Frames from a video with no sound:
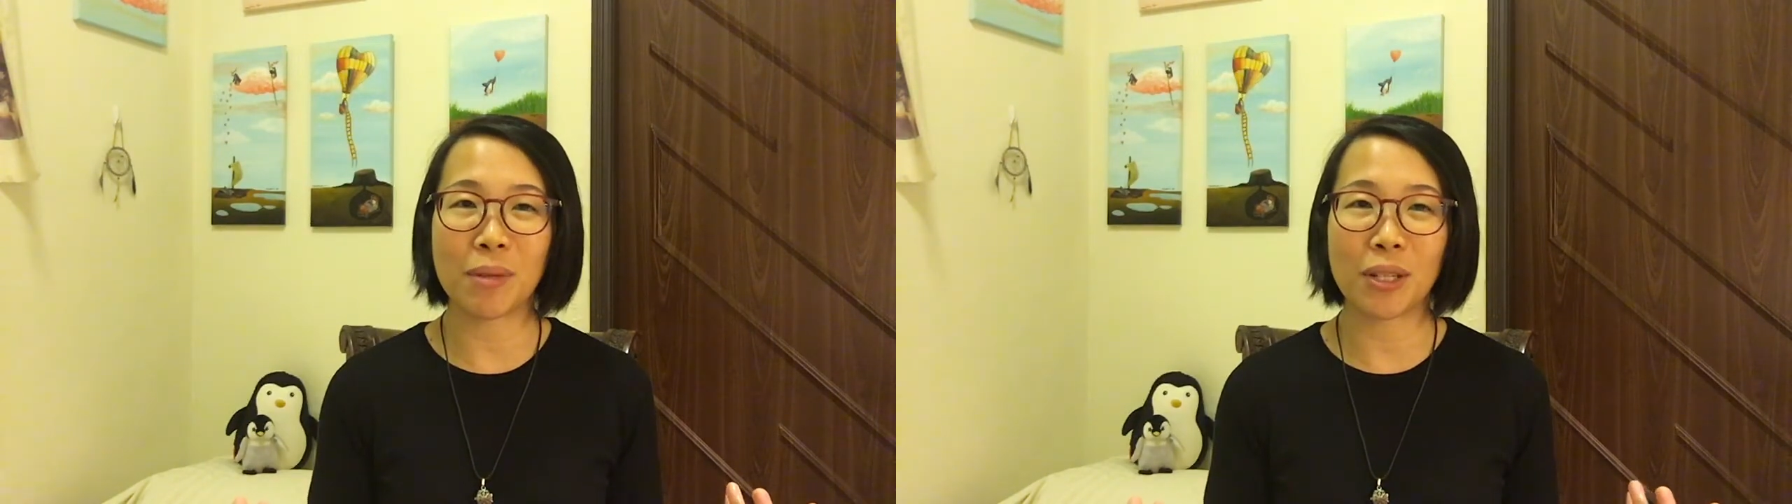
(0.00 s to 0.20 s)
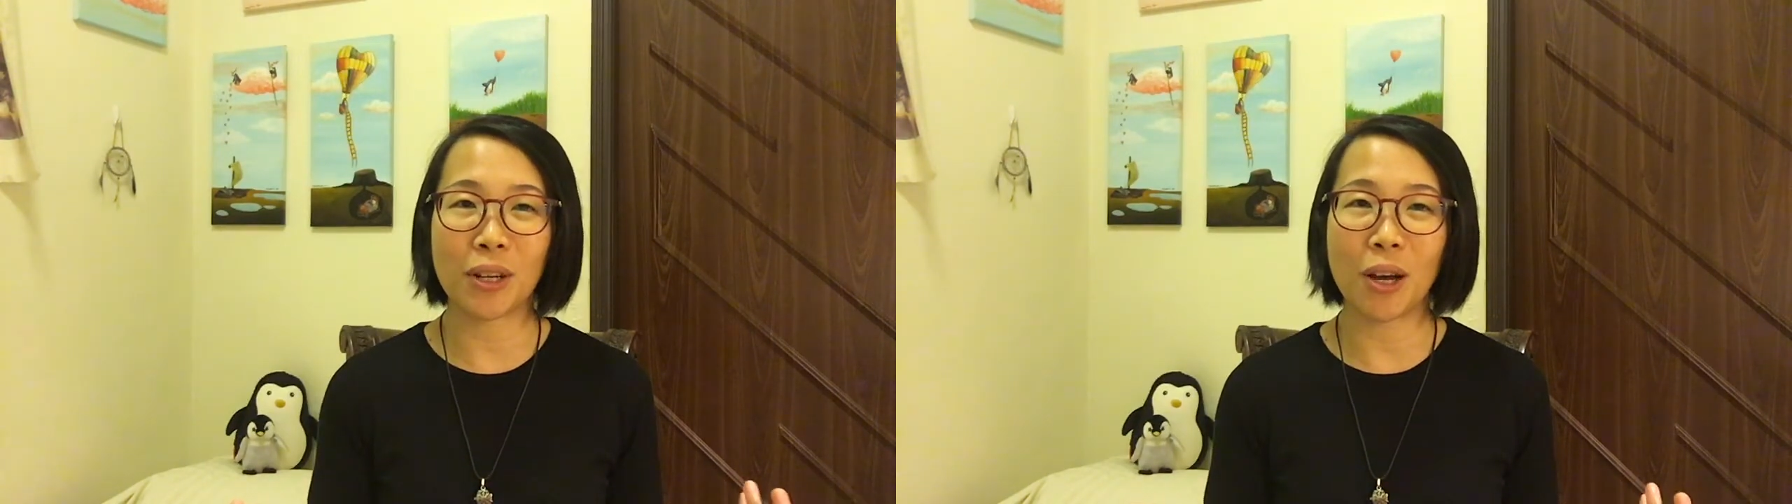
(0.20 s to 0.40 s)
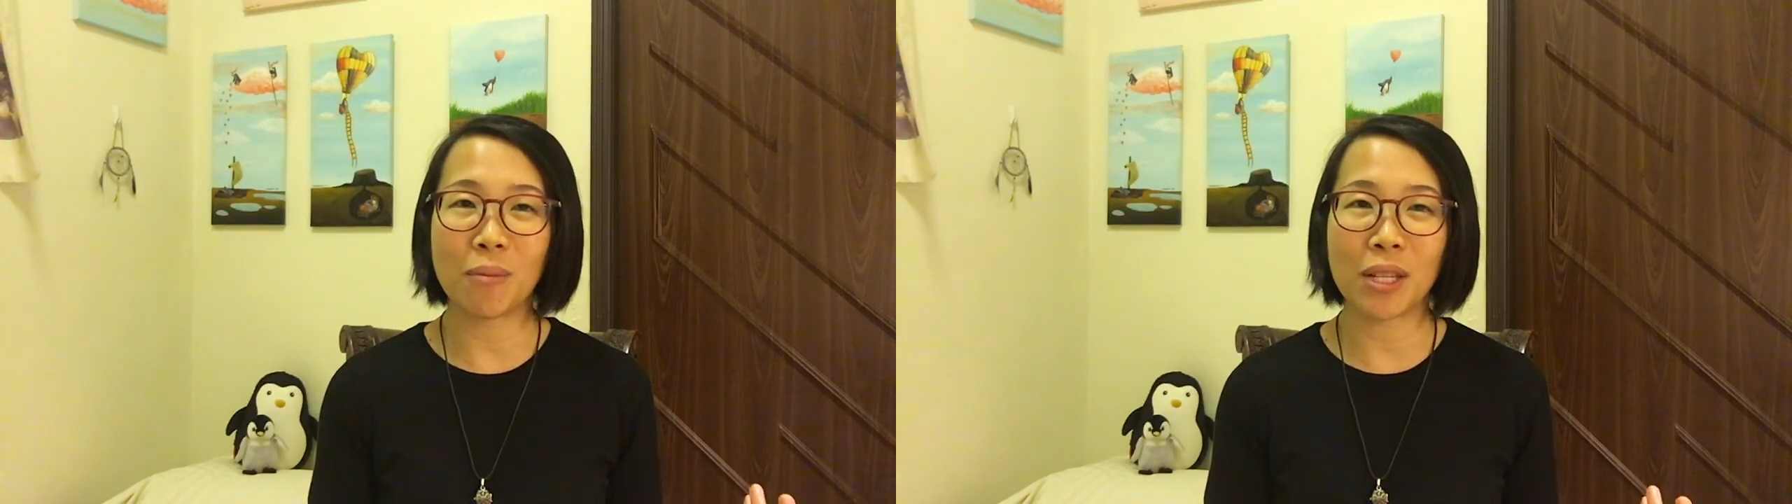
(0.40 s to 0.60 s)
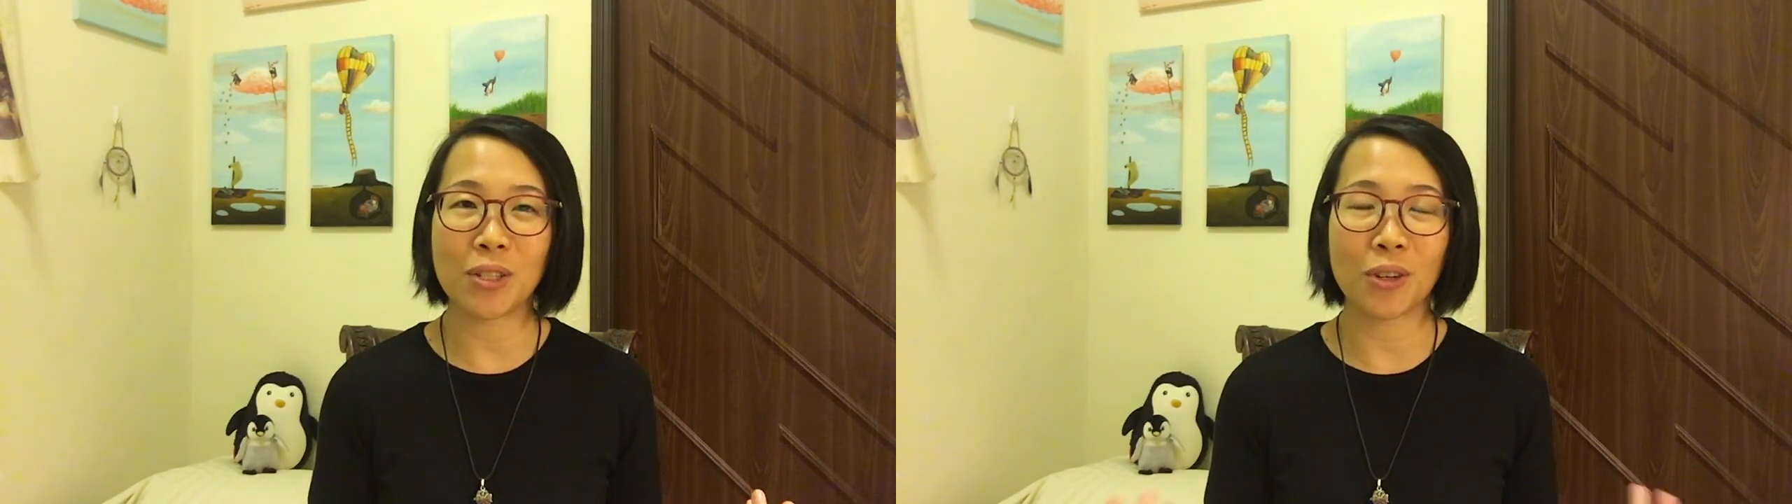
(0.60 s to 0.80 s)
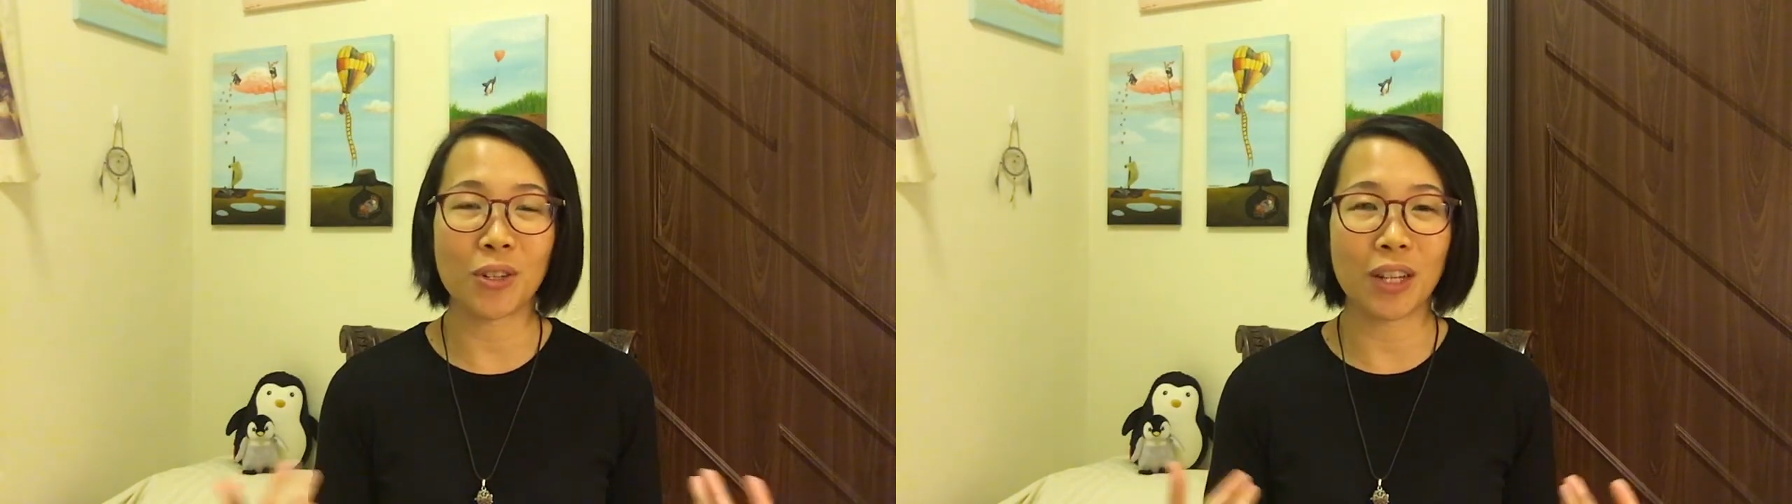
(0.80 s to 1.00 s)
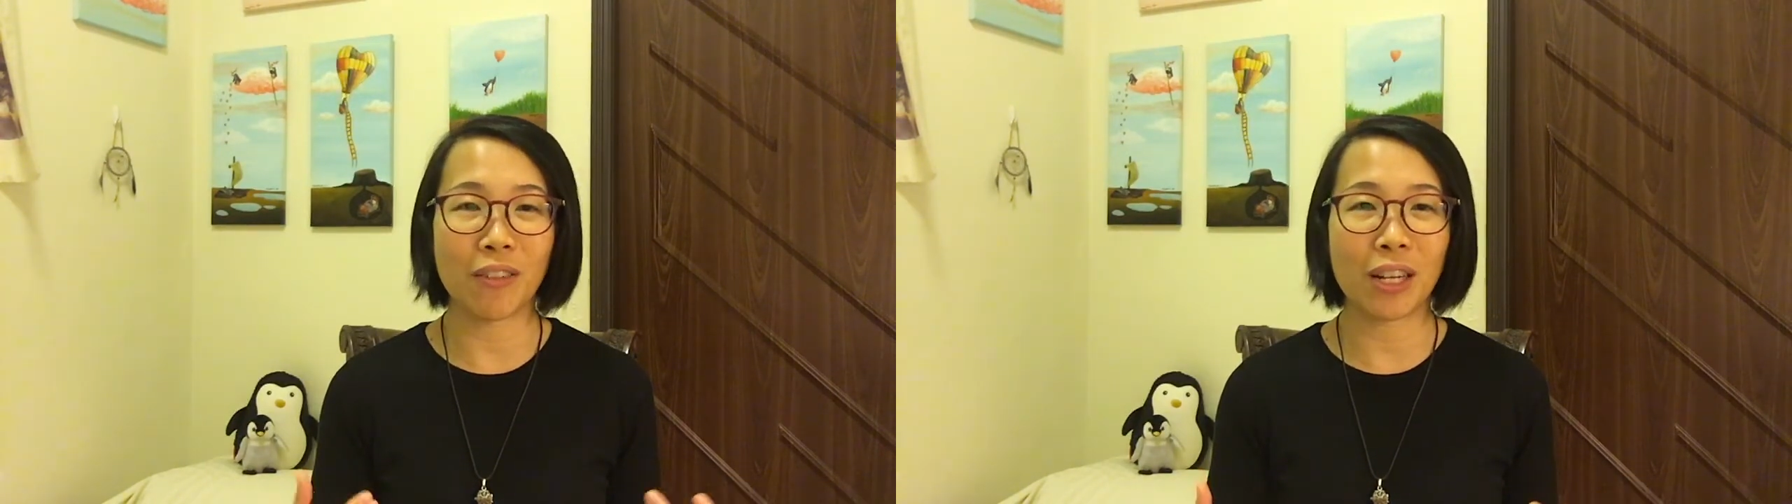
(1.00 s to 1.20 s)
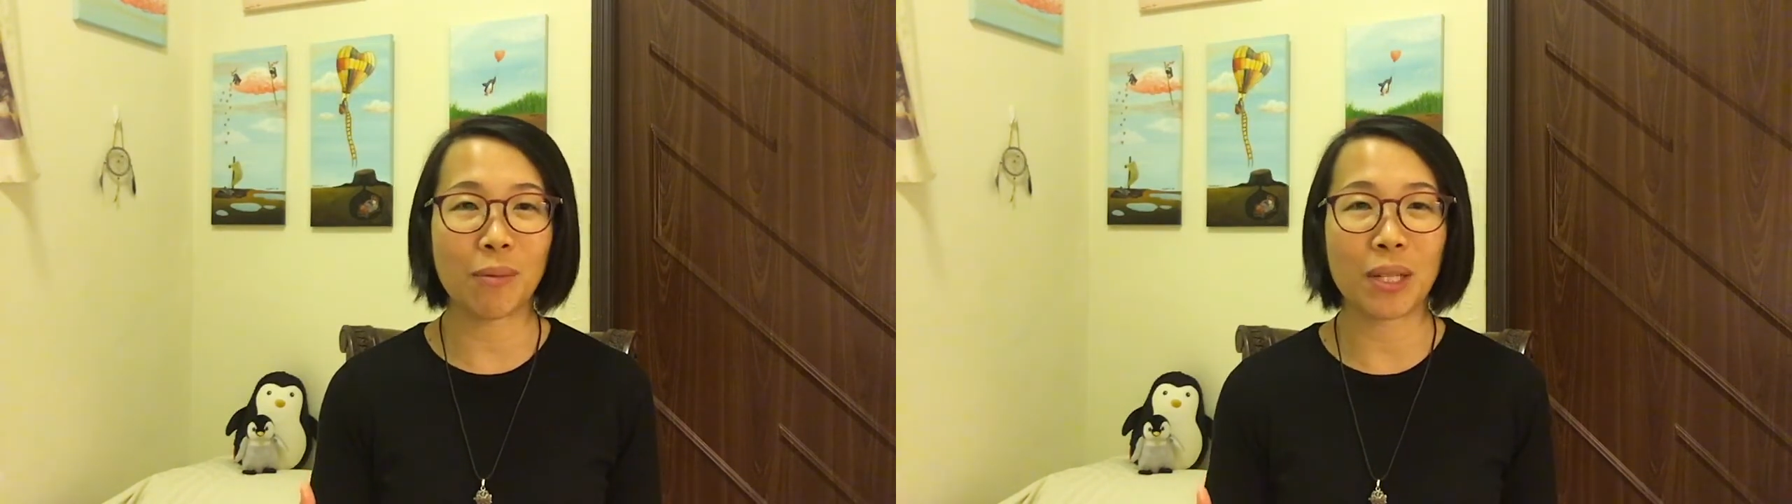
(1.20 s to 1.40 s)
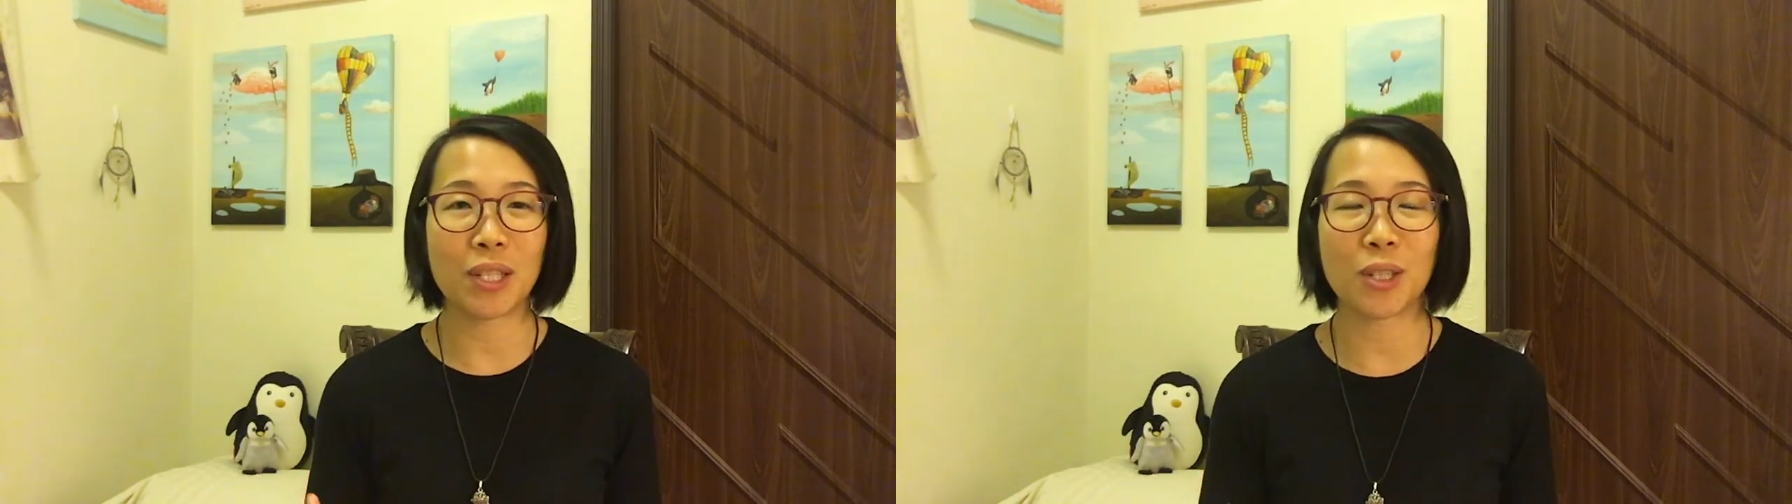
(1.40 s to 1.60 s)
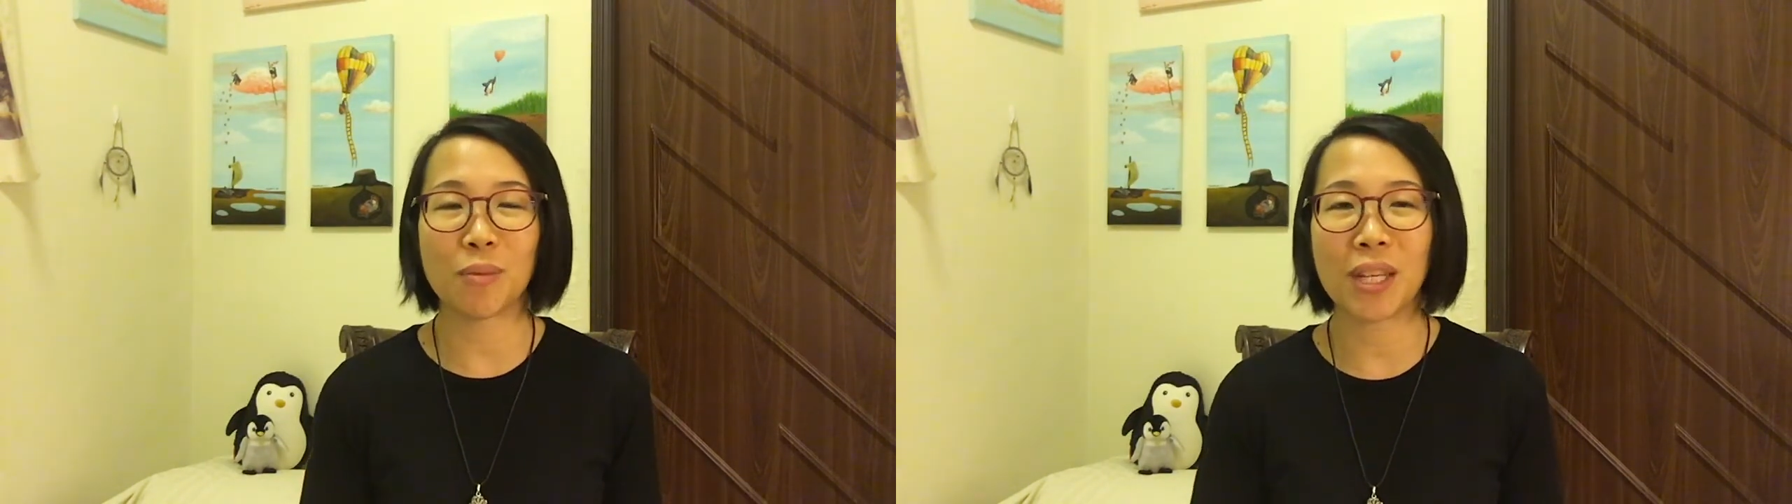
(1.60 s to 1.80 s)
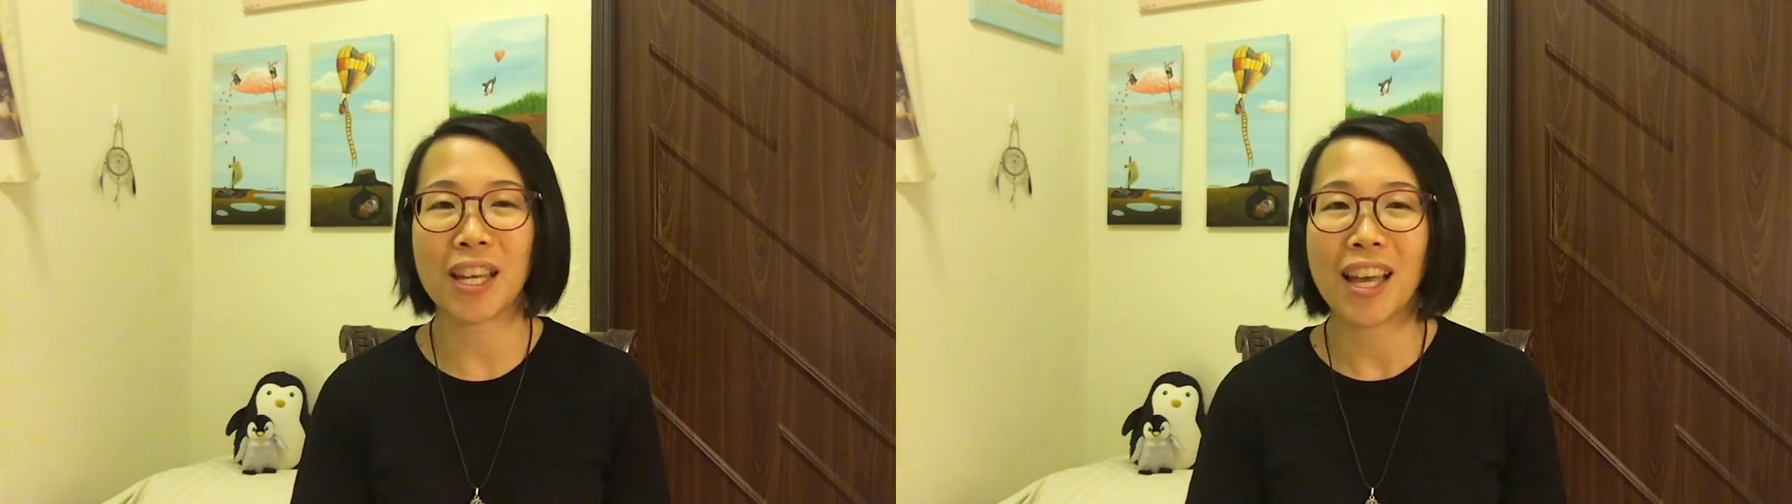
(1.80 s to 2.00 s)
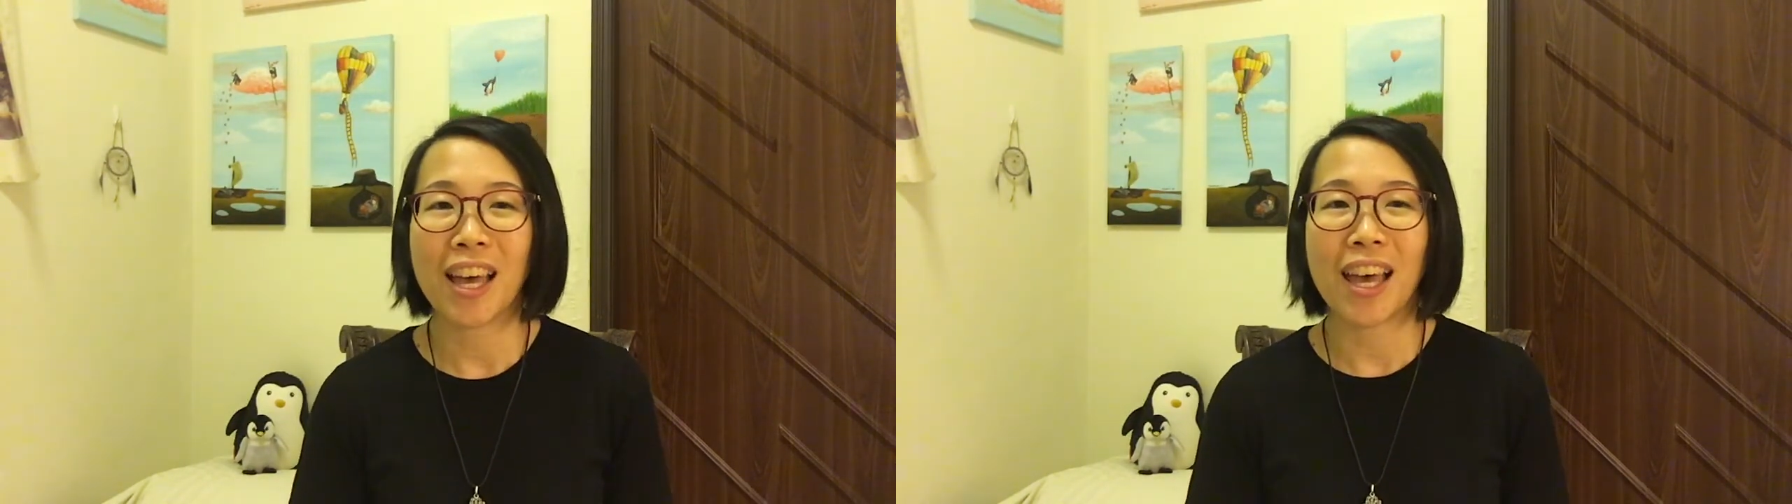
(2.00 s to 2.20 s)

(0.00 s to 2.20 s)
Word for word: in the comments or directly message me.